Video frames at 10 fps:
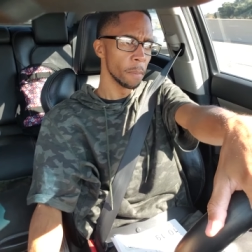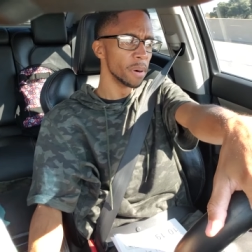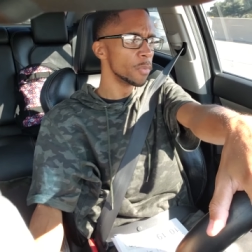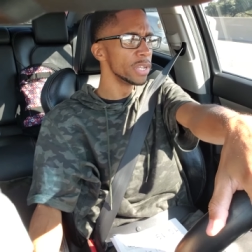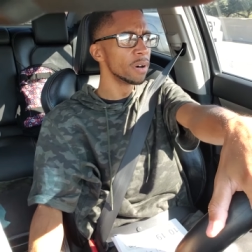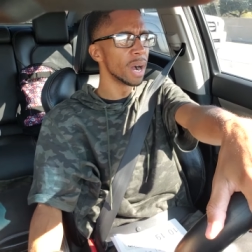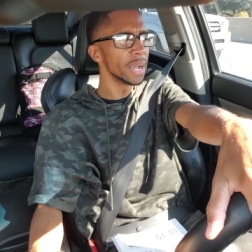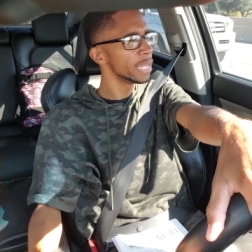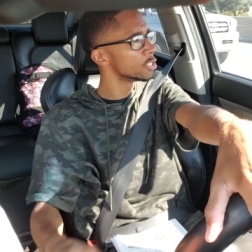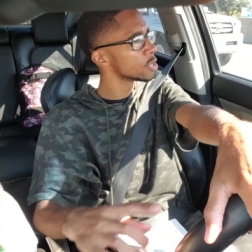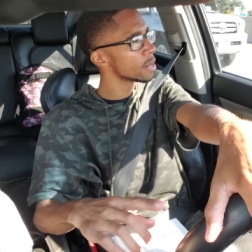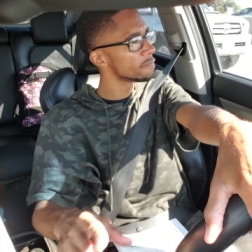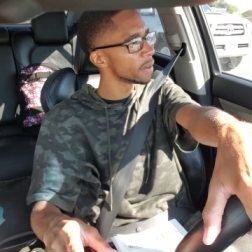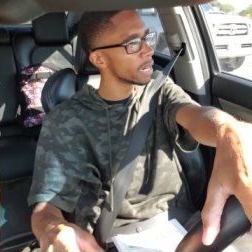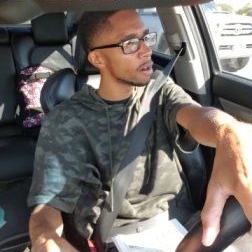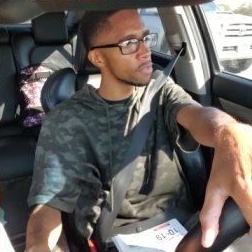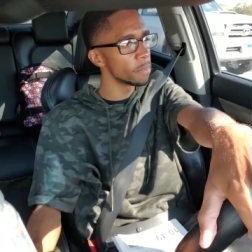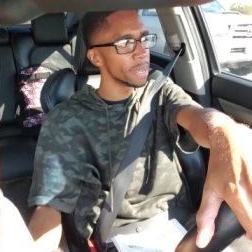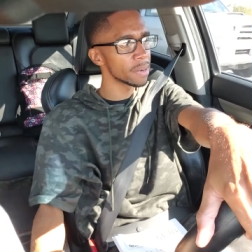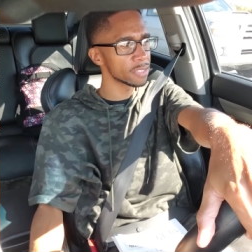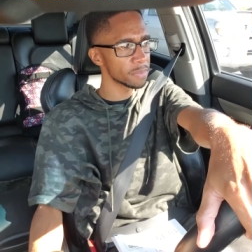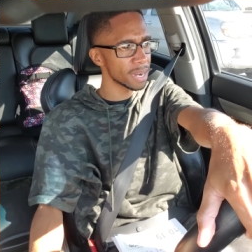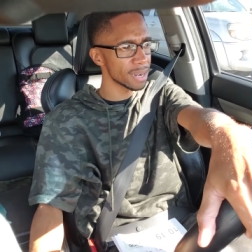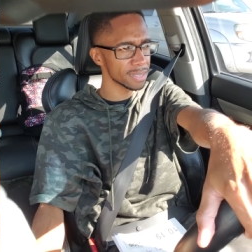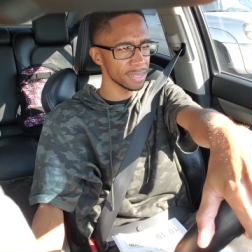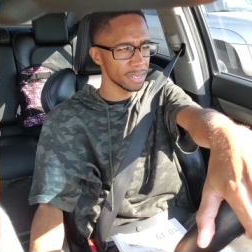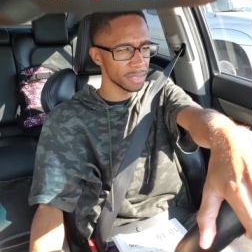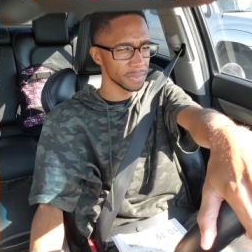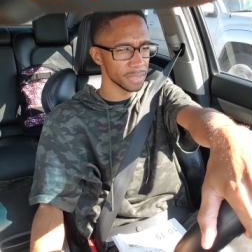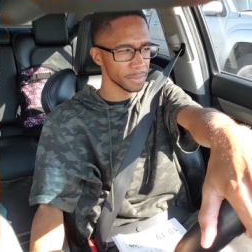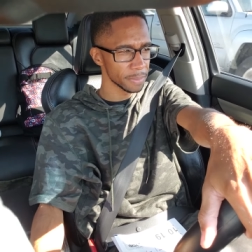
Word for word: but we go out here and try to fight all the battles by ourselves